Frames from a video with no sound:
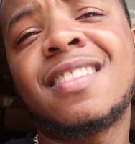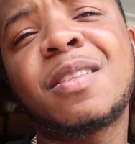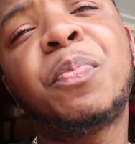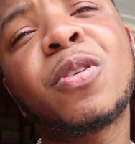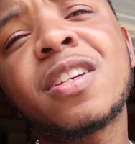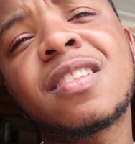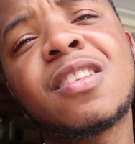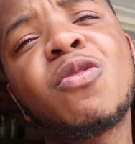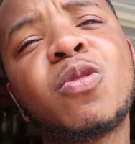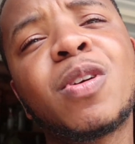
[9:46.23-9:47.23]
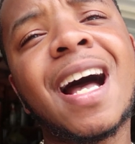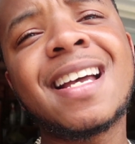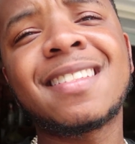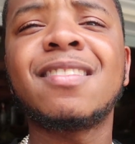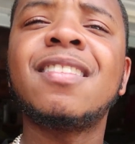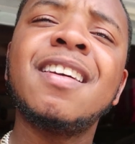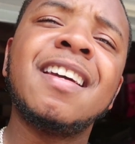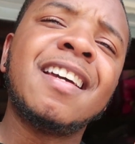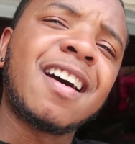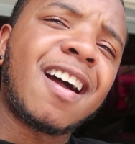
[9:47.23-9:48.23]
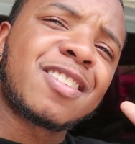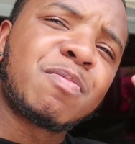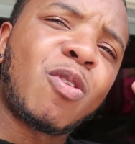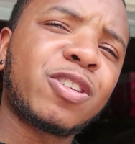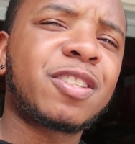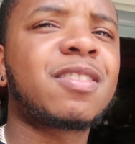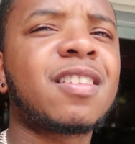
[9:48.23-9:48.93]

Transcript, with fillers: and support us local guys and our smaller,